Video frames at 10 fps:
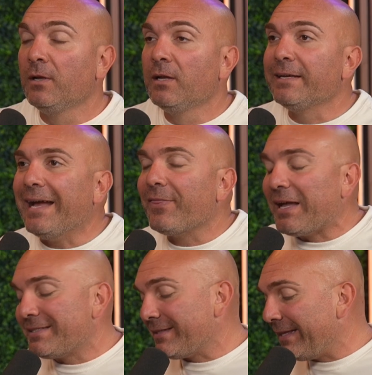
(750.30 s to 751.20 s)
Yeah,
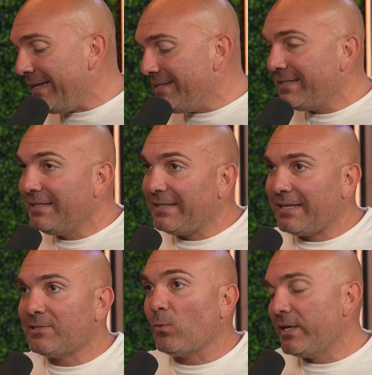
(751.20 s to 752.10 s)
that's lazy and
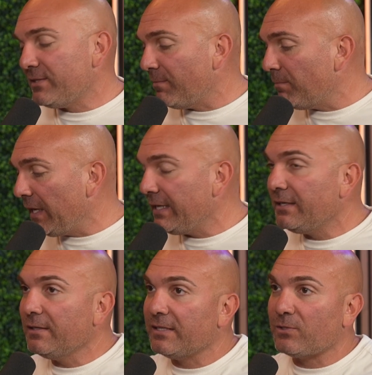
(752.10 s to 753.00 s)
that's a waste of
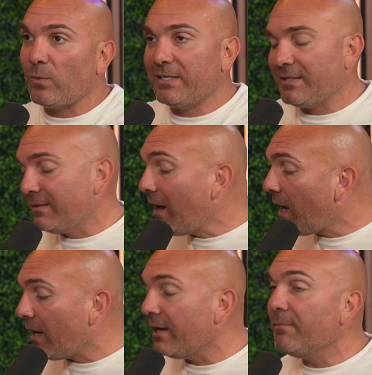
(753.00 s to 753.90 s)
money and it's a waste of
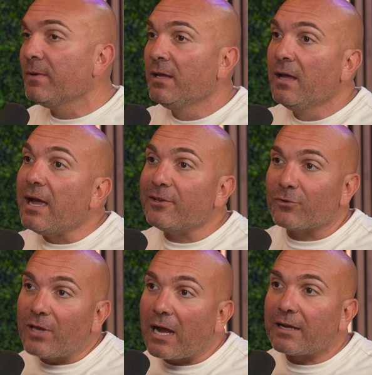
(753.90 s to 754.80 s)
time and you're
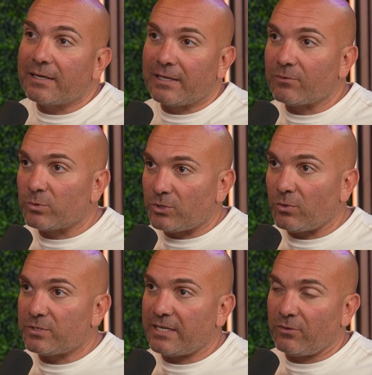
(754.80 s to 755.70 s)
not going to get the
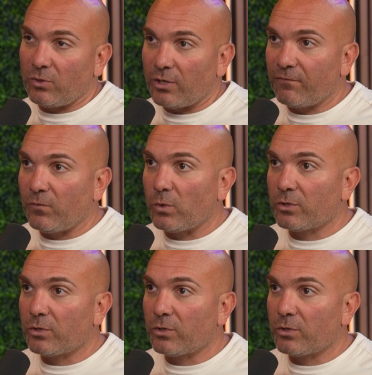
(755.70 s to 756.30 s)
results that you're looking for.